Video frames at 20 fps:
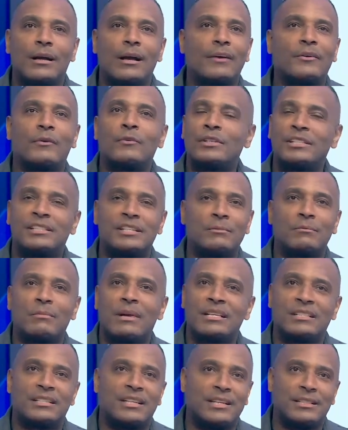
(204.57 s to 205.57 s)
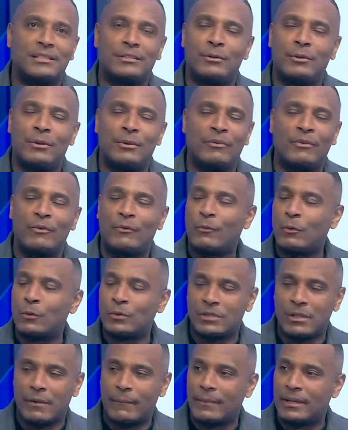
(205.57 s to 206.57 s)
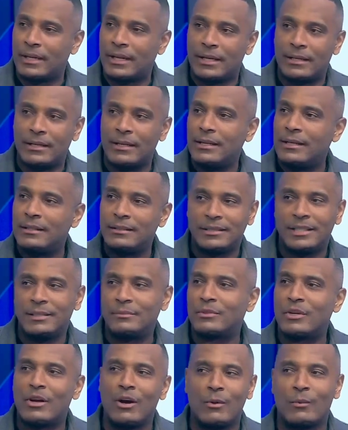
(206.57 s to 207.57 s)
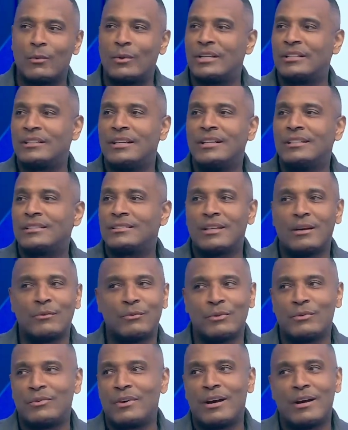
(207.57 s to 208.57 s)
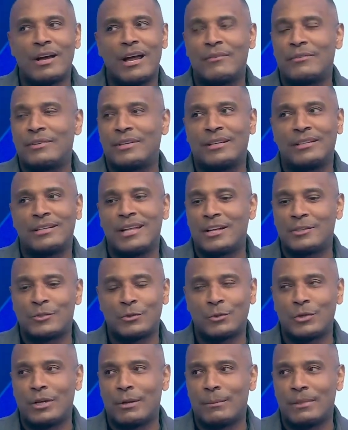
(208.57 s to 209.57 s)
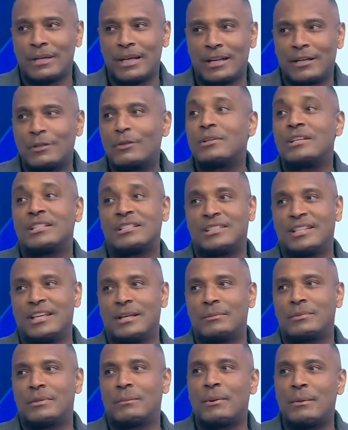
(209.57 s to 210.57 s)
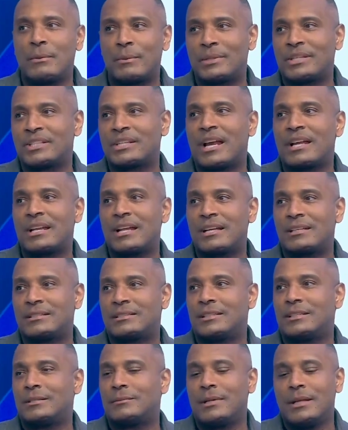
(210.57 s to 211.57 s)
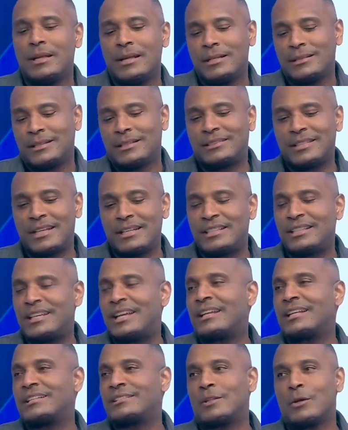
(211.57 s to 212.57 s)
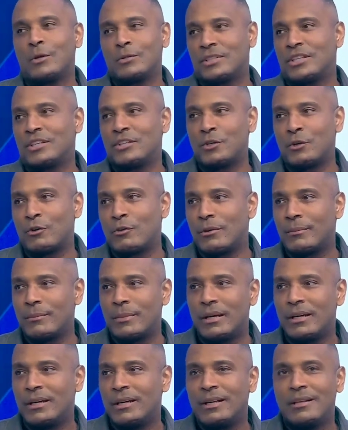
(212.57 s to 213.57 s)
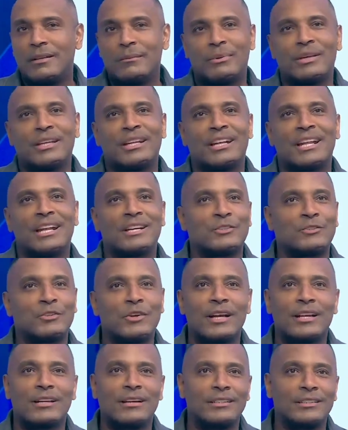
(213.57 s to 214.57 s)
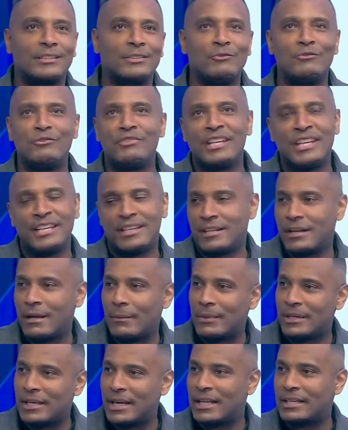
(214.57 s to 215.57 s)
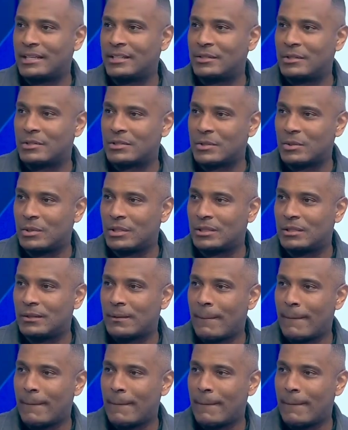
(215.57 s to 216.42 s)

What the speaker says: I only see Man City do it with a false number 9. Teams can't win stuff without having a natural number 9. I know there's teams and people be shouting out a team that tell you, yeah, there's loads in Europe, but being an ex-striker, you need a number 9 in your squad.